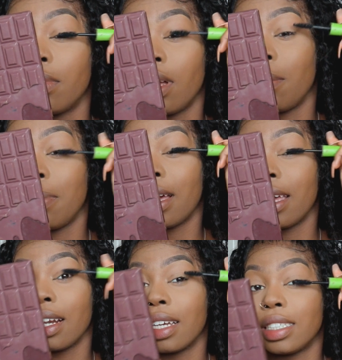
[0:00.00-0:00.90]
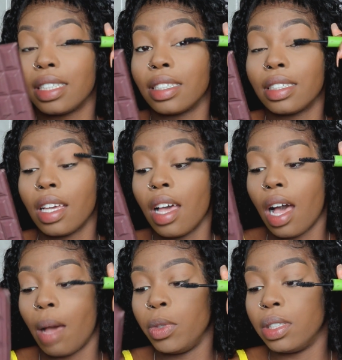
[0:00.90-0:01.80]
applying lashes.
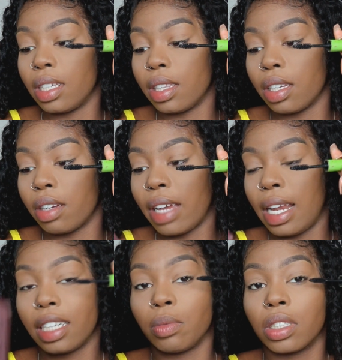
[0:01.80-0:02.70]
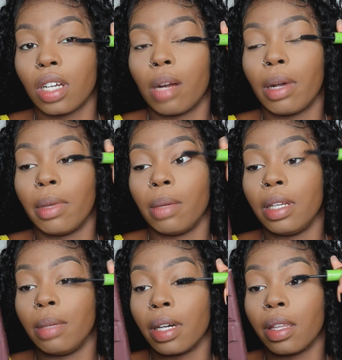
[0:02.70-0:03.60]
I'm using the Great Lash mascara by
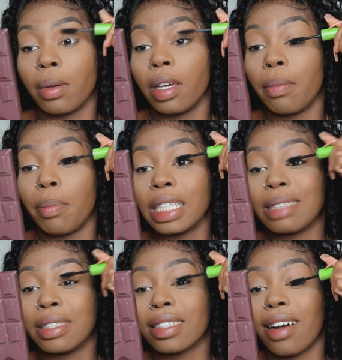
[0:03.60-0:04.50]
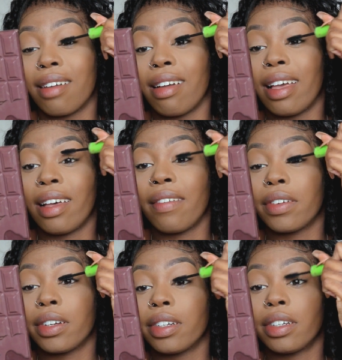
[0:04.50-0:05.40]
Maybelline, by the way. Best mascara
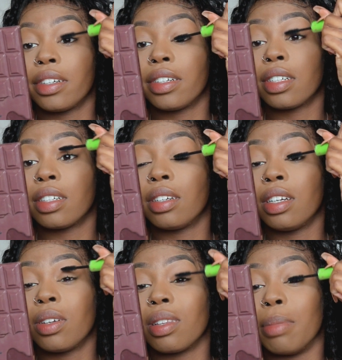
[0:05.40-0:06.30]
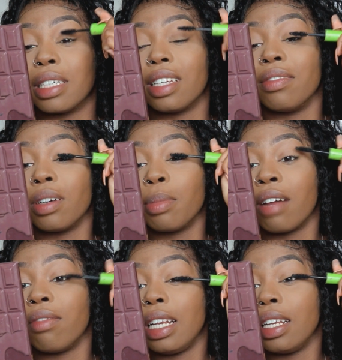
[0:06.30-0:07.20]
ever. Not the best ever, but
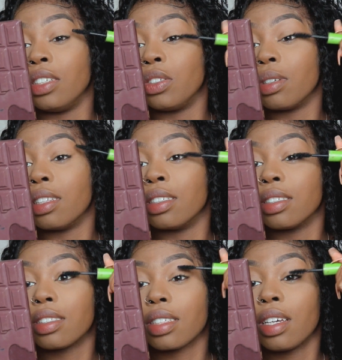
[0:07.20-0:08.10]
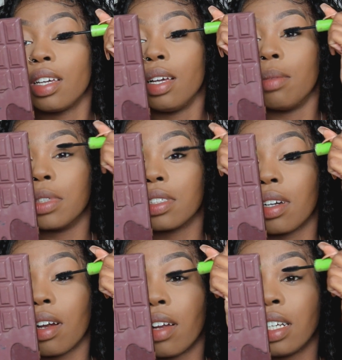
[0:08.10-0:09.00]
I really enjoy this
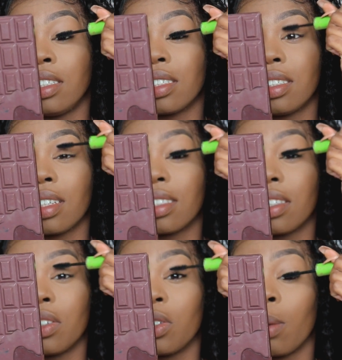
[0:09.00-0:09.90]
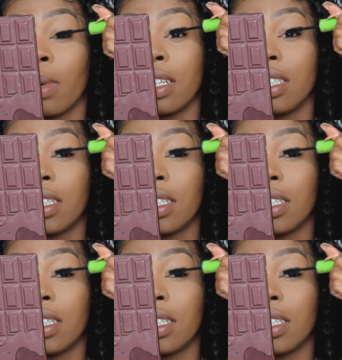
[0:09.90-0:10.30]
mascara. It just does the job, and it's